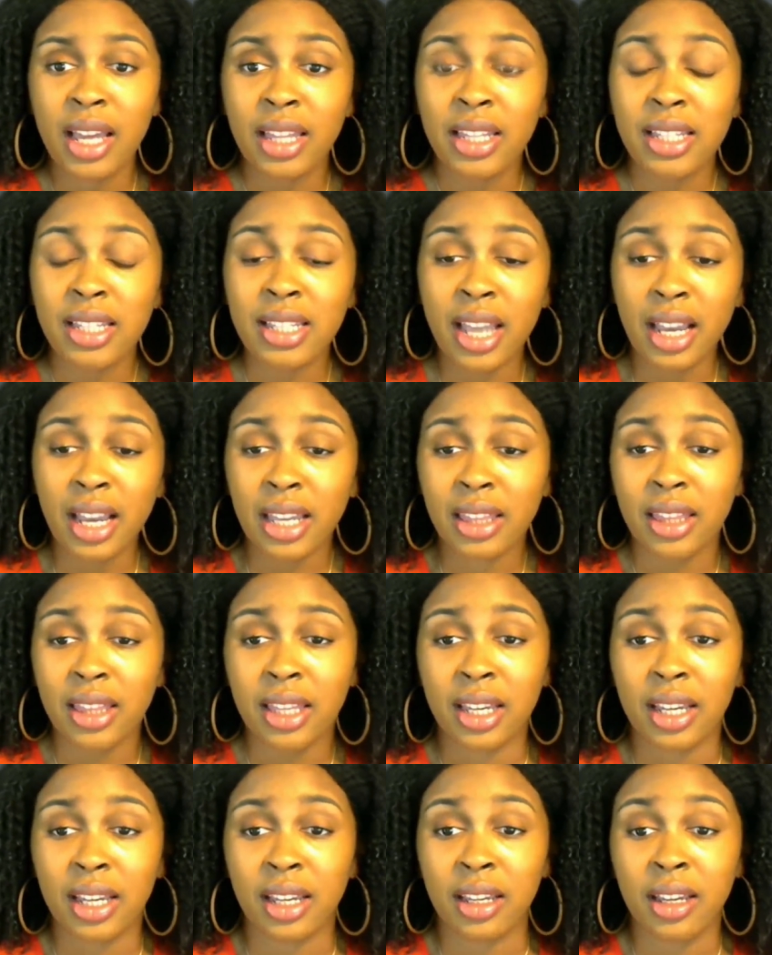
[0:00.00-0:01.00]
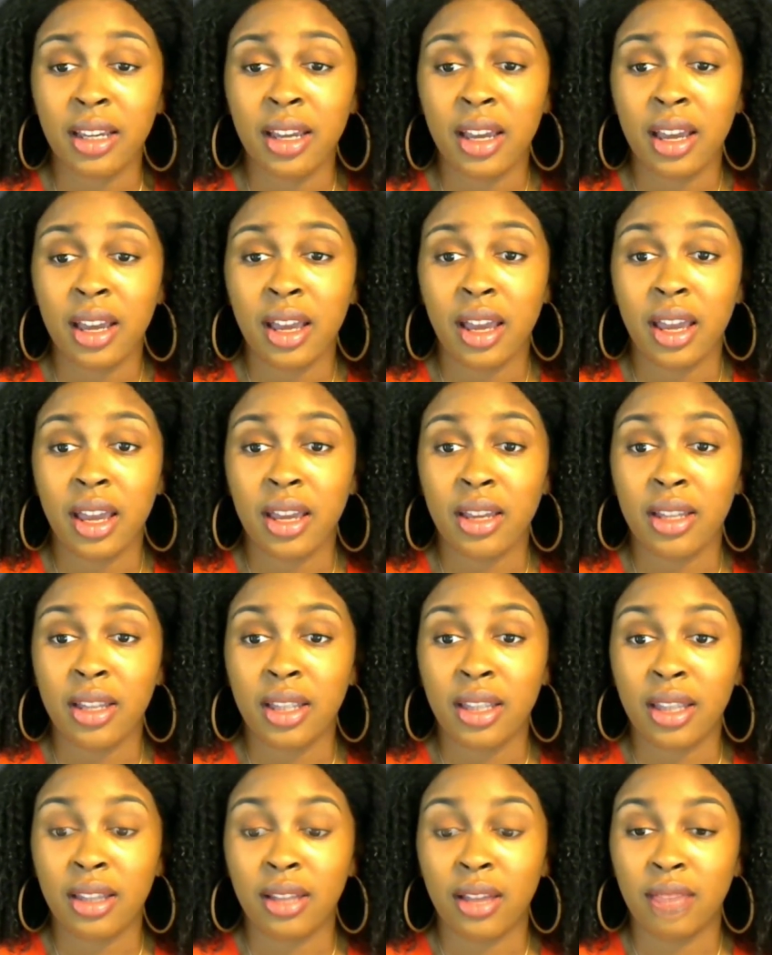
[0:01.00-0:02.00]
The second thing
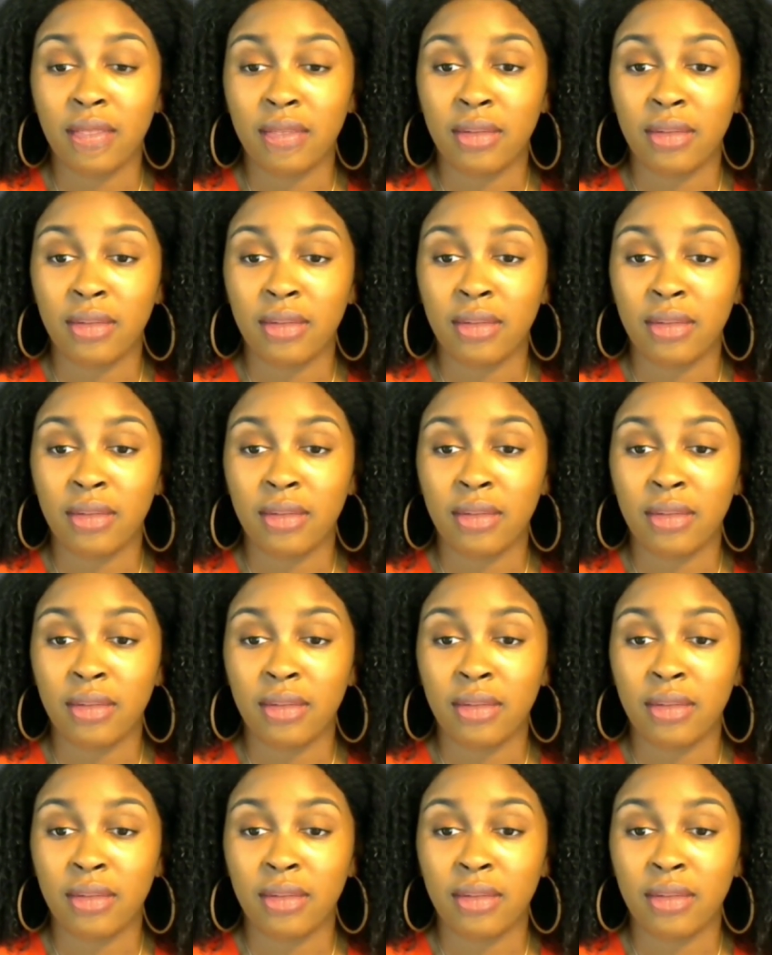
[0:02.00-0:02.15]
is